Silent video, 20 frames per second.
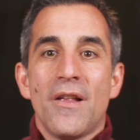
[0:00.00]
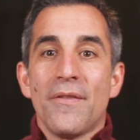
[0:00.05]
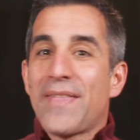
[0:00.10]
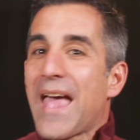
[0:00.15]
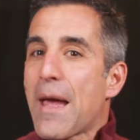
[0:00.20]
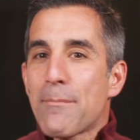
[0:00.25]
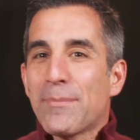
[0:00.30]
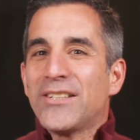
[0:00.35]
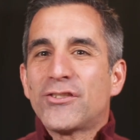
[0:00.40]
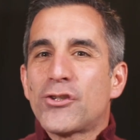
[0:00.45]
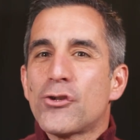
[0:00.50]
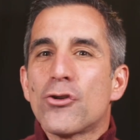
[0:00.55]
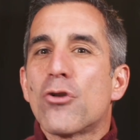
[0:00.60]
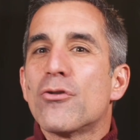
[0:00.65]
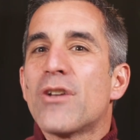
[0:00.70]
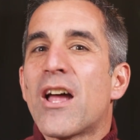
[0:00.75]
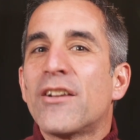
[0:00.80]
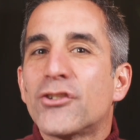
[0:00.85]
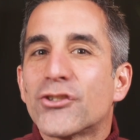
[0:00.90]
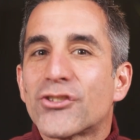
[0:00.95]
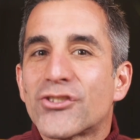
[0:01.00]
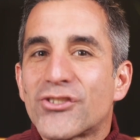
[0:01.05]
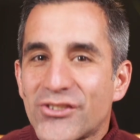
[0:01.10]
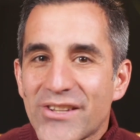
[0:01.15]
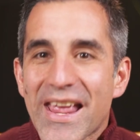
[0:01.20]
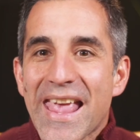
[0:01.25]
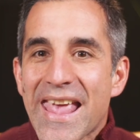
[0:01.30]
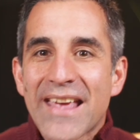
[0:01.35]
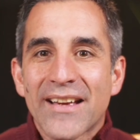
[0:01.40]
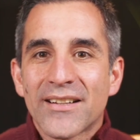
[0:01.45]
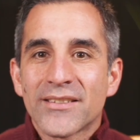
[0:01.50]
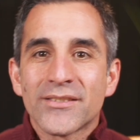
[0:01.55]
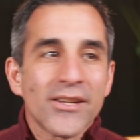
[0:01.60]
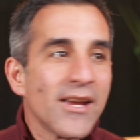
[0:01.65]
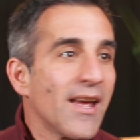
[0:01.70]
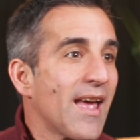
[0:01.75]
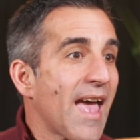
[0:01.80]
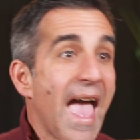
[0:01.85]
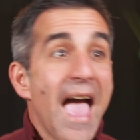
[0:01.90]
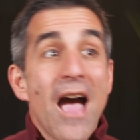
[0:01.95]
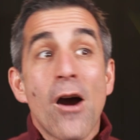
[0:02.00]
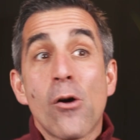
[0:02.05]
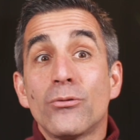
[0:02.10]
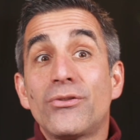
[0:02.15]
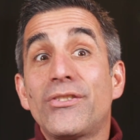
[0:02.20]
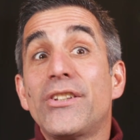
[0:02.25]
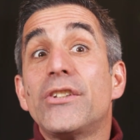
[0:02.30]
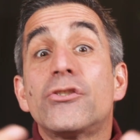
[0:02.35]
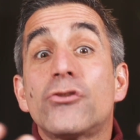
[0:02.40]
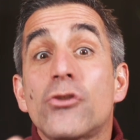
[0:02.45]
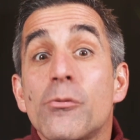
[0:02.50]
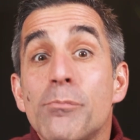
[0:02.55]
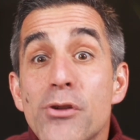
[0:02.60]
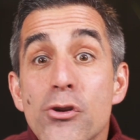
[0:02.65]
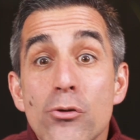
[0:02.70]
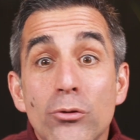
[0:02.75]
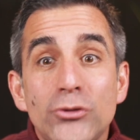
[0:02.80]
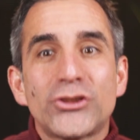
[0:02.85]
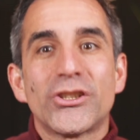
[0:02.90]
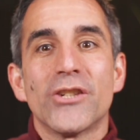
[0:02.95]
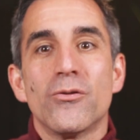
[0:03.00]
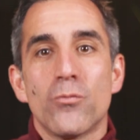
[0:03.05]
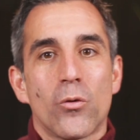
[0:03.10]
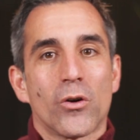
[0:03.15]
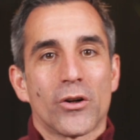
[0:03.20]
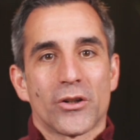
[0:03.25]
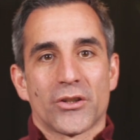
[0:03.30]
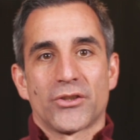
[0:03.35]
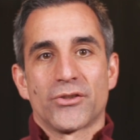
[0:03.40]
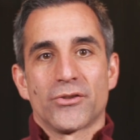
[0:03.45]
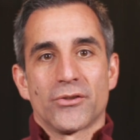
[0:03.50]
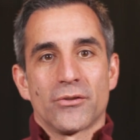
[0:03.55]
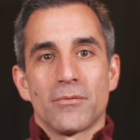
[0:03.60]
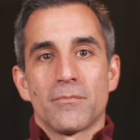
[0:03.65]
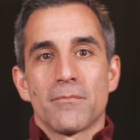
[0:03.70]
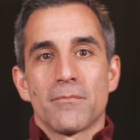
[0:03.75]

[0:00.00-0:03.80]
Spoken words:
That means you don't understand how distribution works.